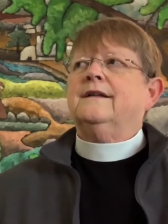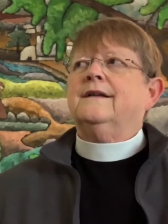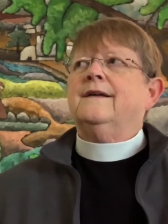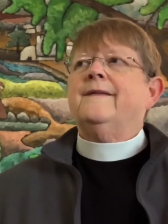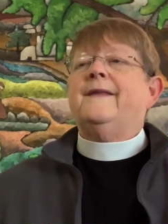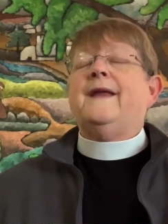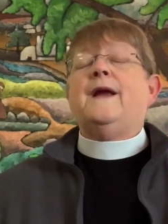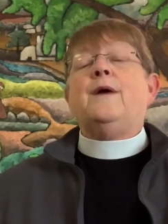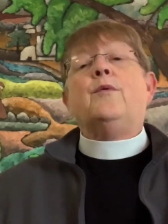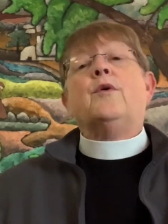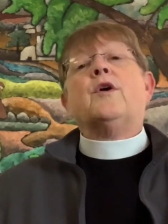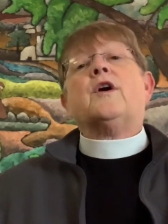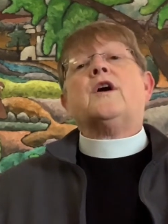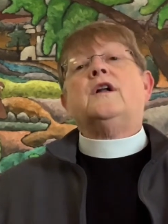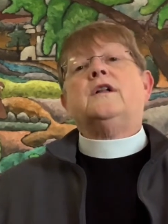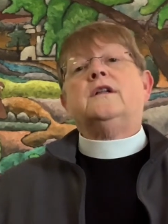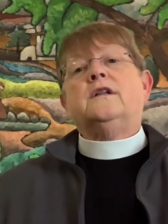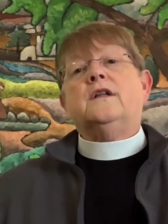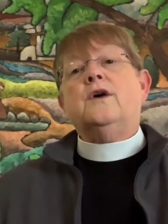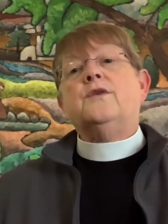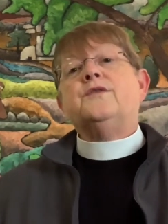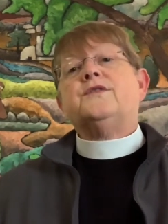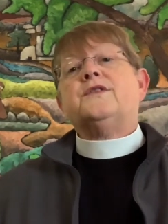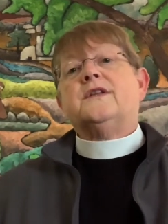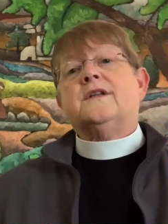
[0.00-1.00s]
they were
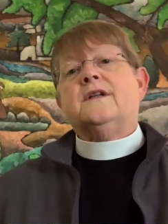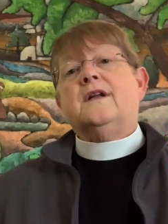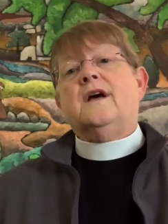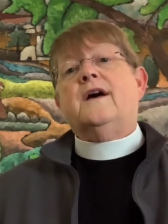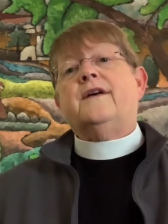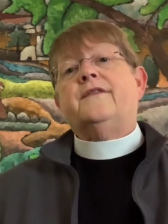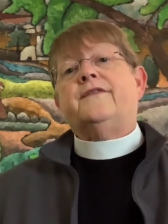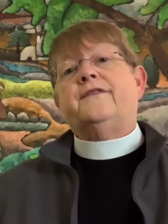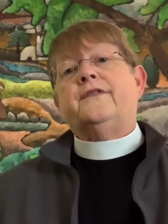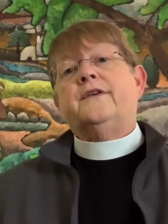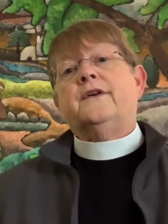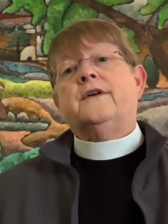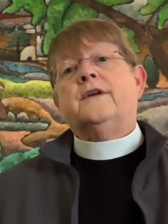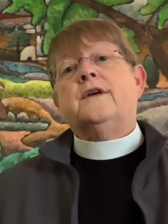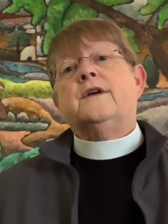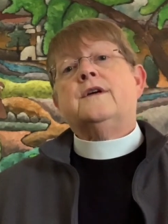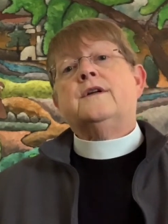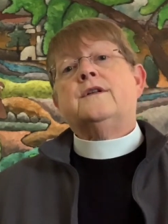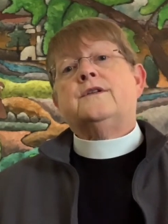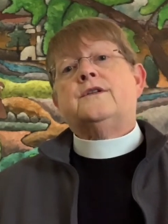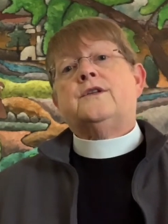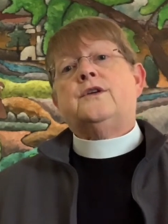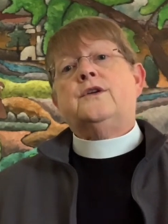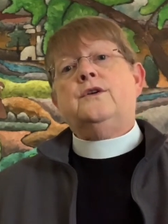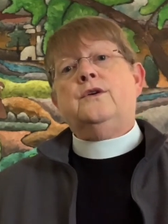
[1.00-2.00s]
close enough
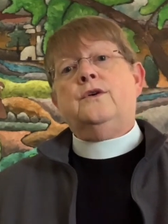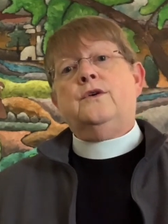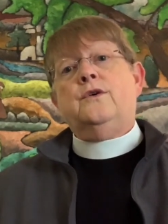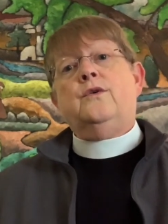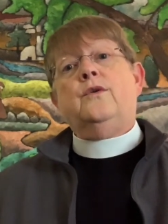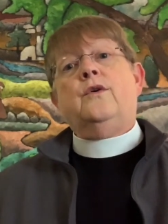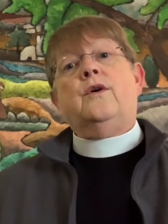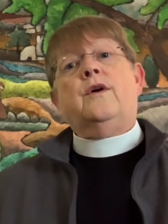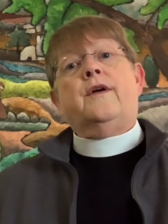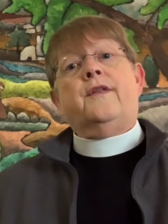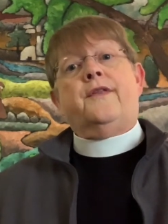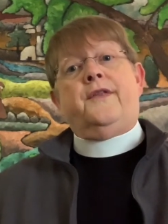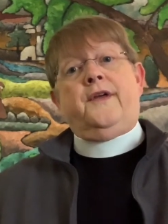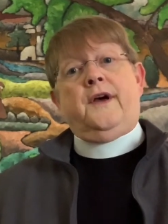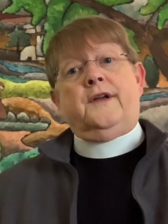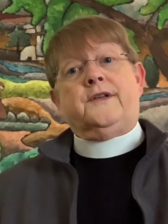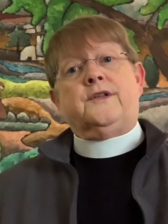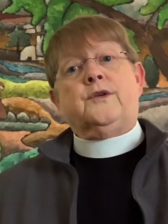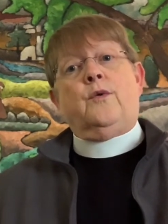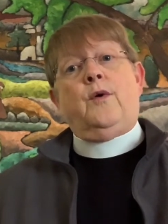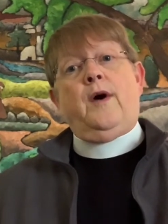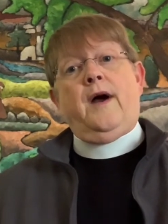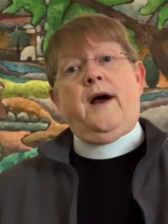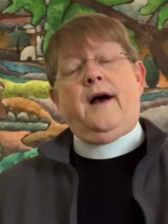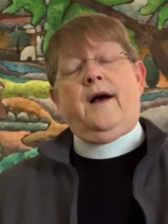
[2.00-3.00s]
to the
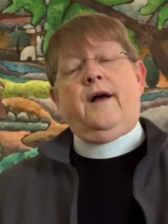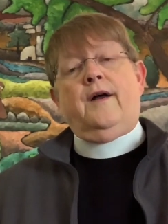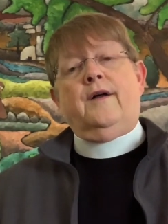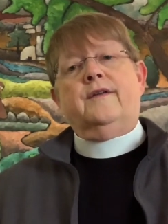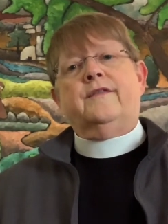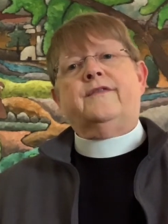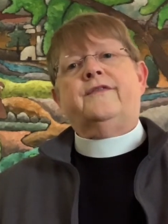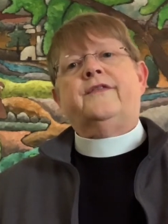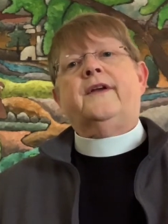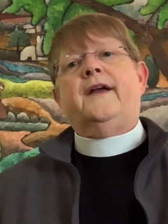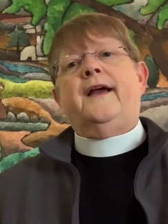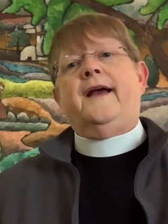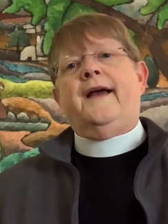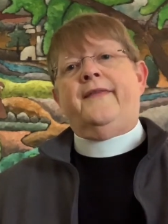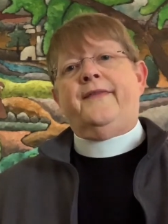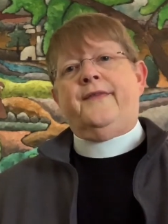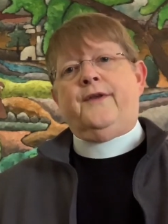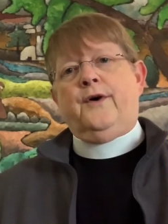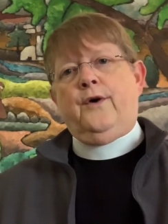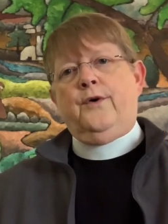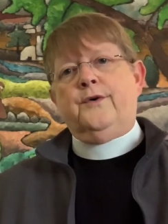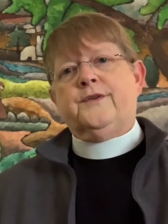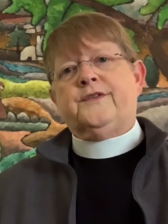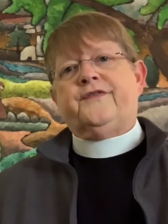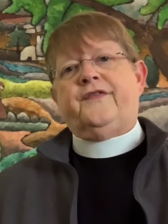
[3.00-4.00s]
12 and
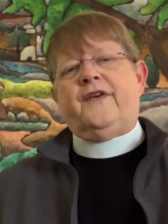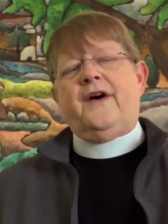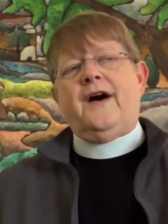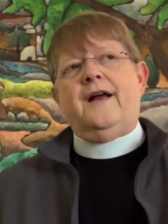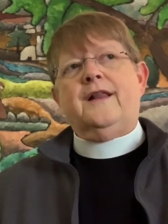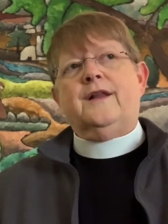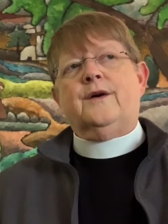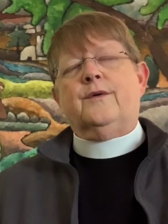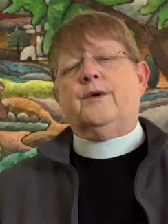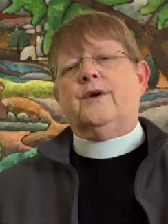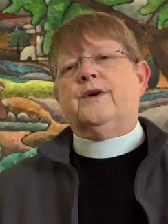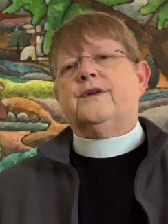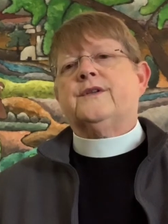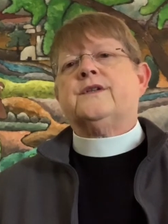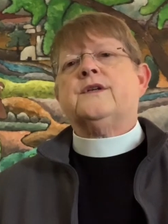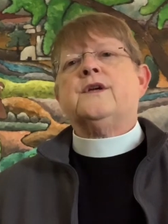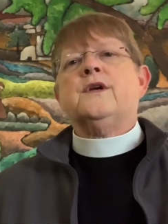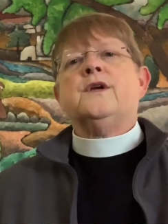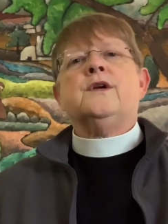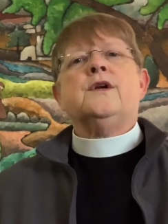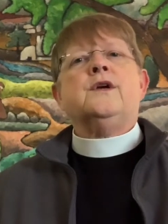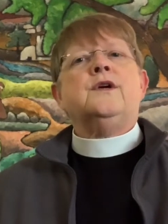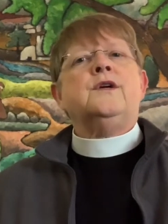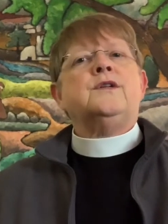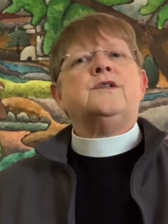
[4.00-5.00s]
those followers
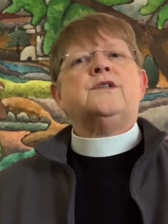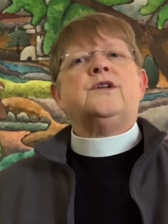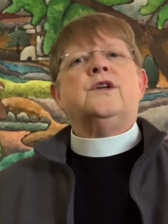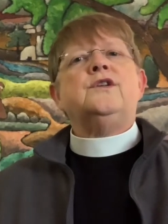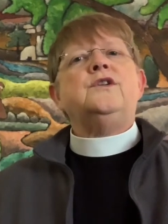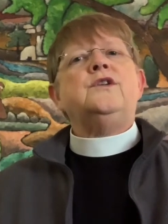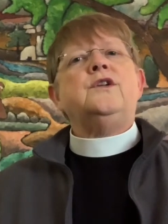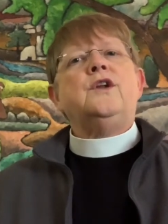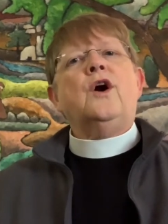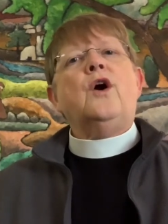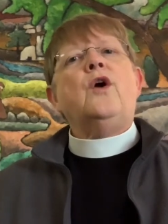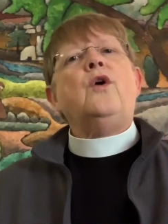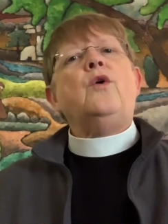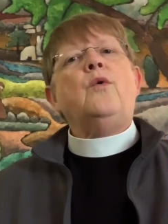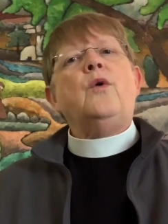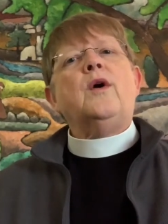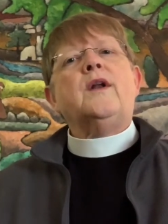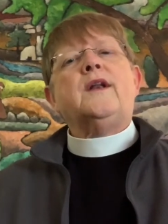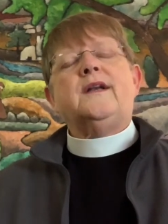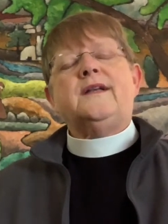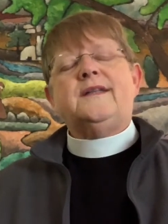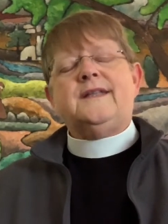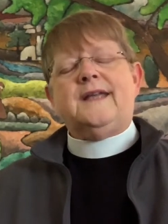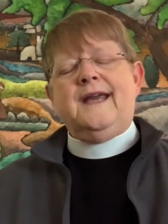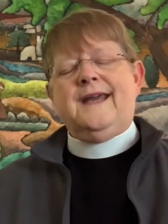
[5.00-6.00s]
to know
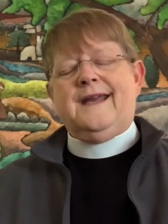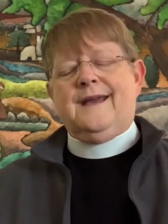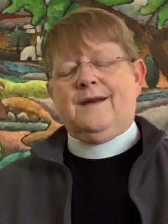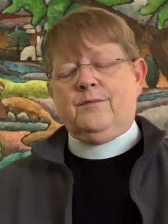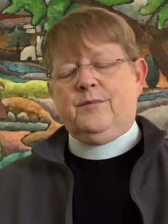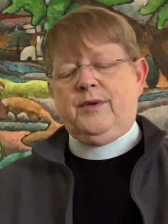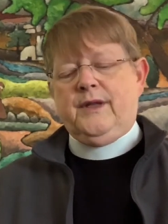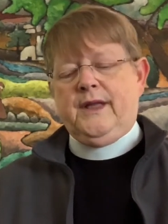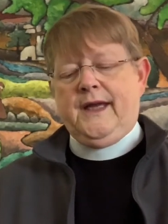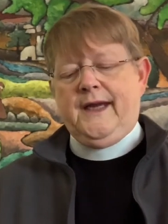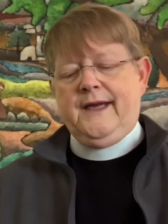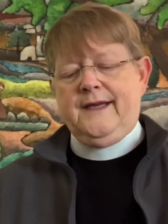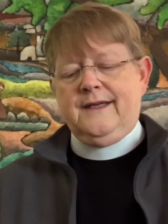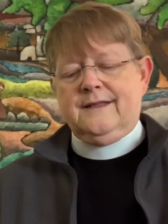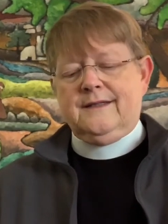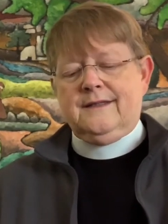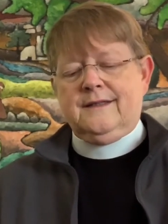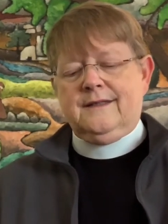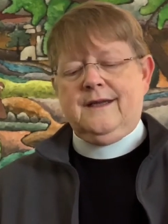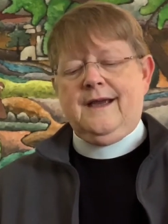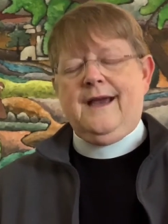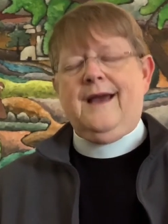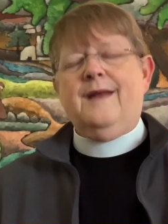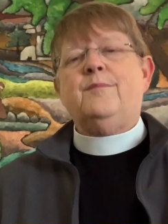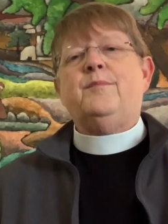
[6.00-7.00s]
what had taken
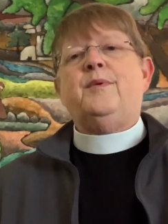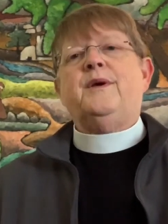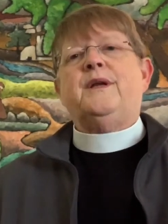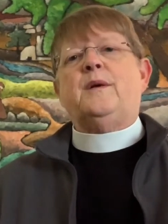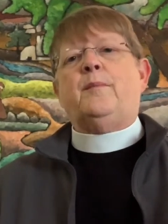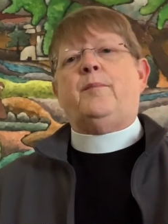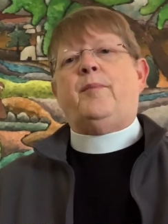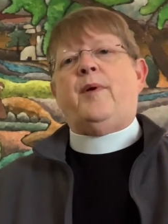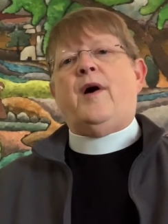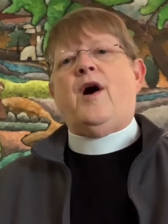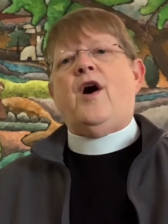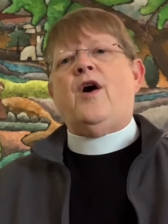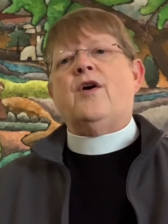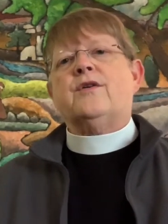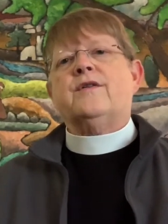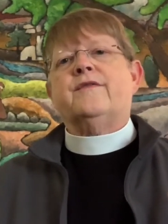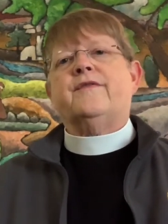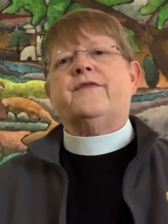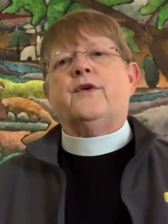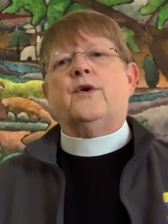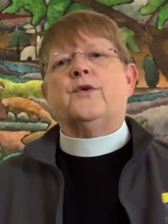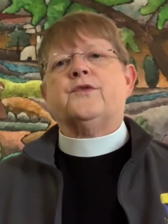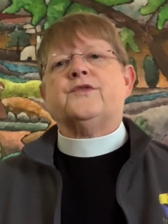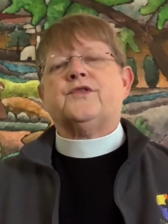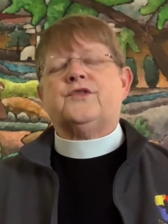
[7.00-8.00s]
place and been a part of
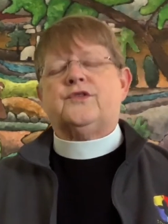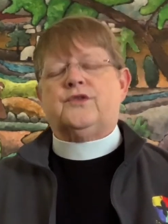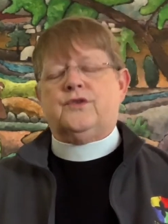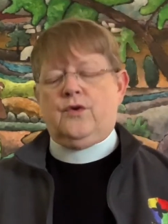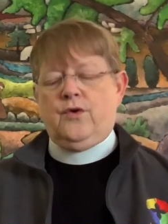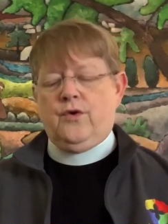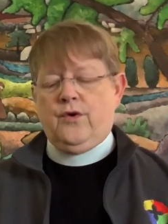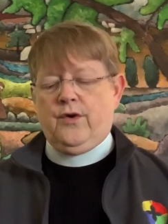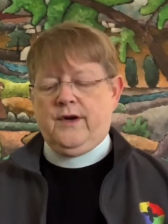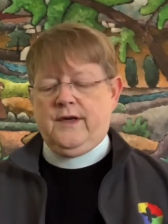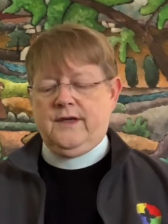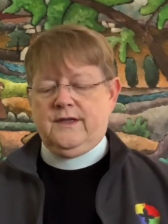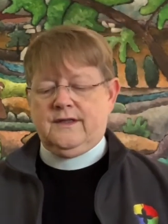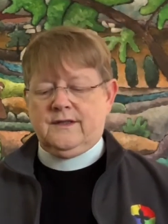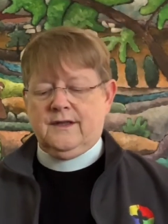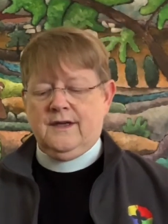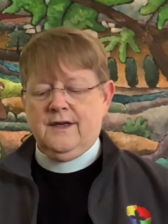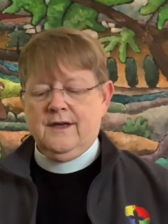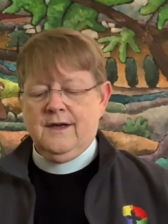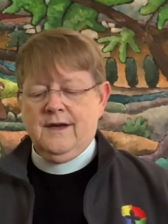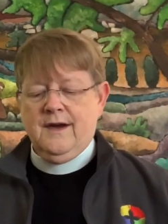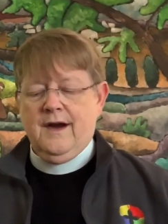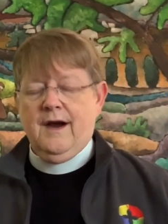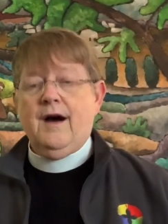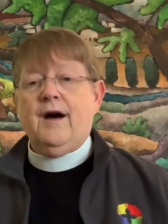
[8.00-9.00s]
those stories
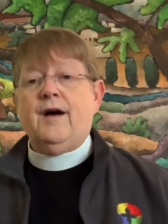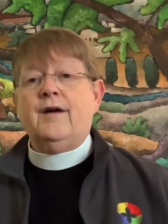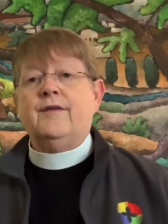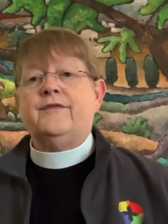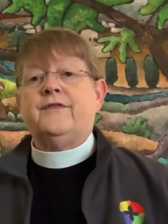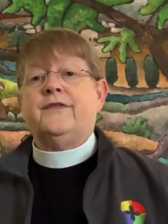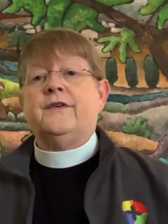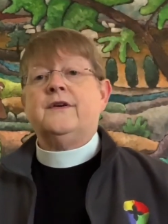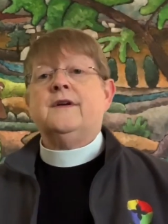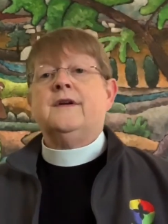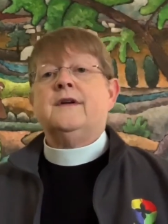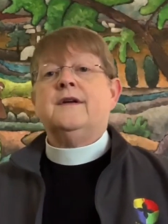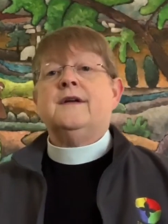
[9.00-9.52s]
of